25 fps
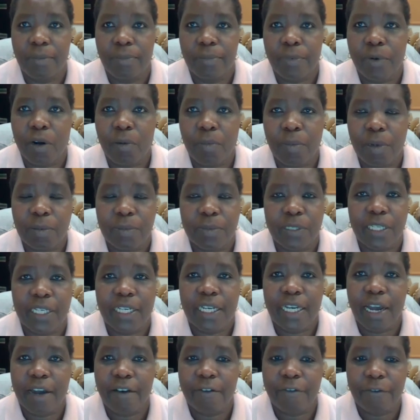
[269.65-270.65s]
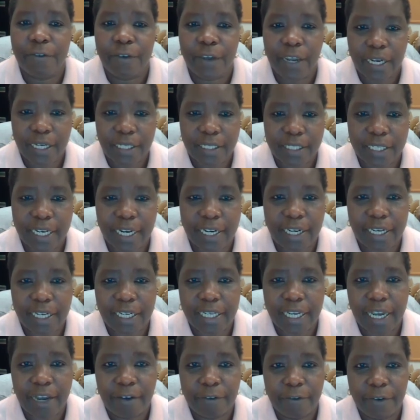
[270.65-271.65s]
problems that
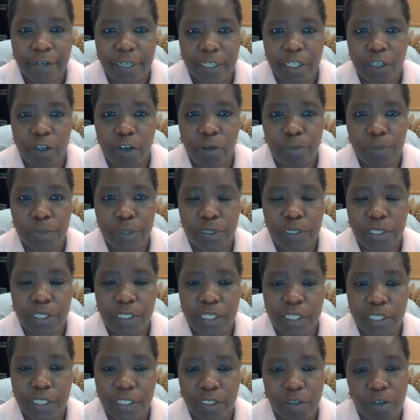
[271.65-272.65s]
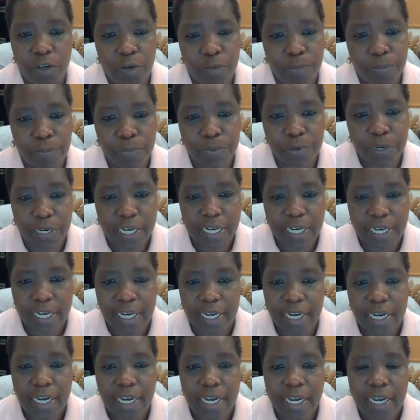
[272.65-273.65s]
directly affect the communities,
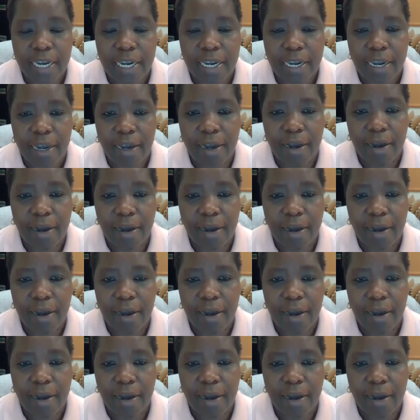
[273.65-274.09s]
bringing